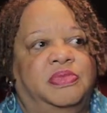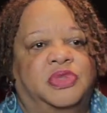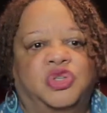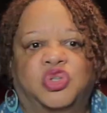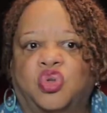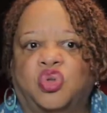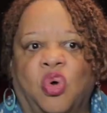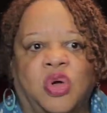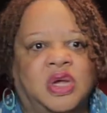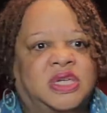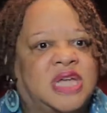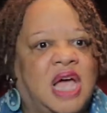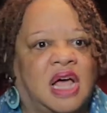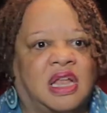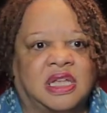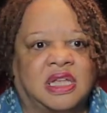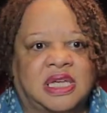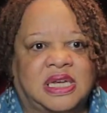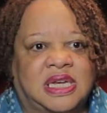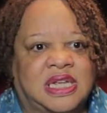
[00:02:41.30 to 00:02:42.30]

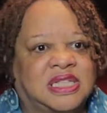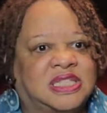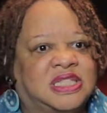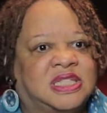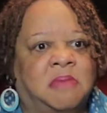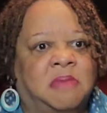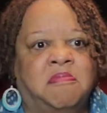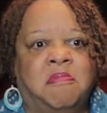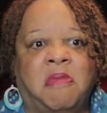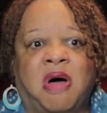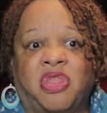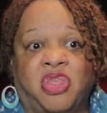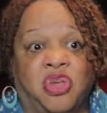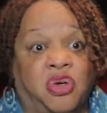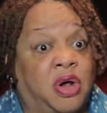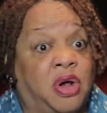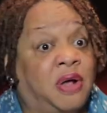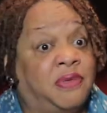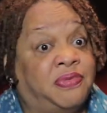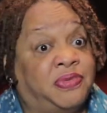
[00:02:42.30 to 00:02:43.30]
Storytelling is the
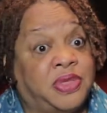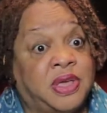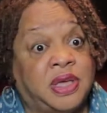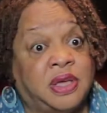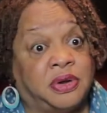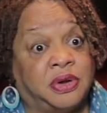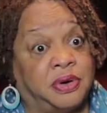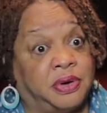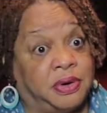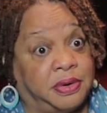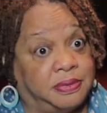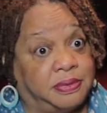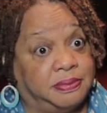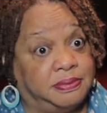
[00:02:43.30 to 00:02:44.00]
mother of theater.